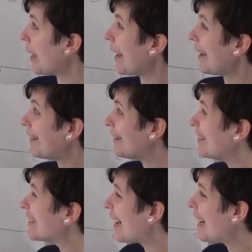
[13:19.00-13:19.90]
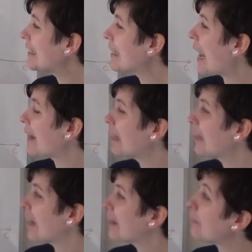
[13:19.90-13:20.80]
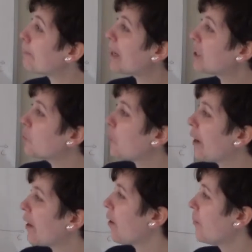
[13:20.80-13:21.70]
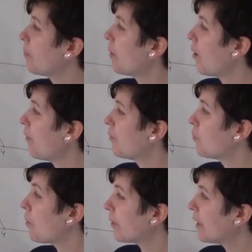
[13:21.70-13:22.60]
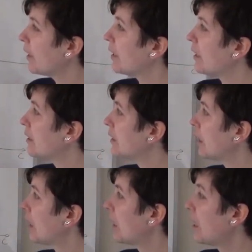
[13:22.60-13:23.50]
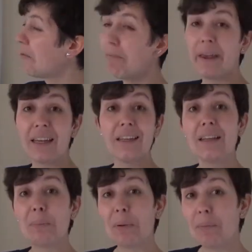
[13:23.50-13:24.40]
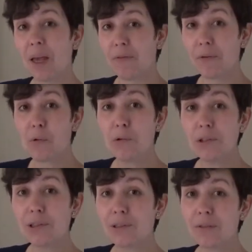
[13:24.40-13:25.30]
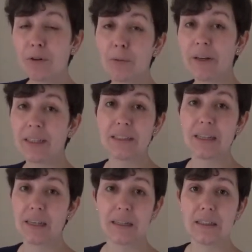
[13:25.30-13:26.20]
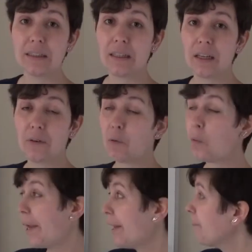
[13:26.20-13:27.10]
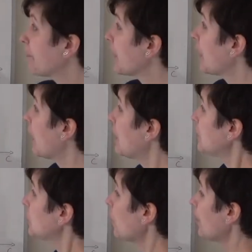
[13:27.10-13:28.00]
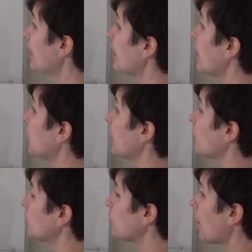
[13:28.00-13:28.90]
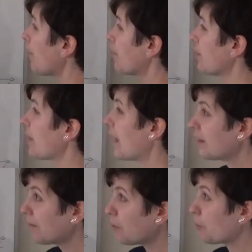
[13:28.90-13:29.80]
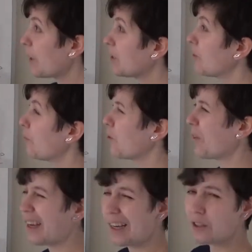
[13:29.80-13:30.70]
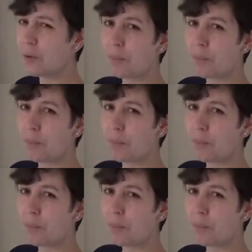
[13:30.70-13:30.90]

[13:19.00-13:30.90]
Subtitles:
In this case, I think that the best way of working is making the PPF course. For me, it's the easy way. So here we are going to have that information for the case of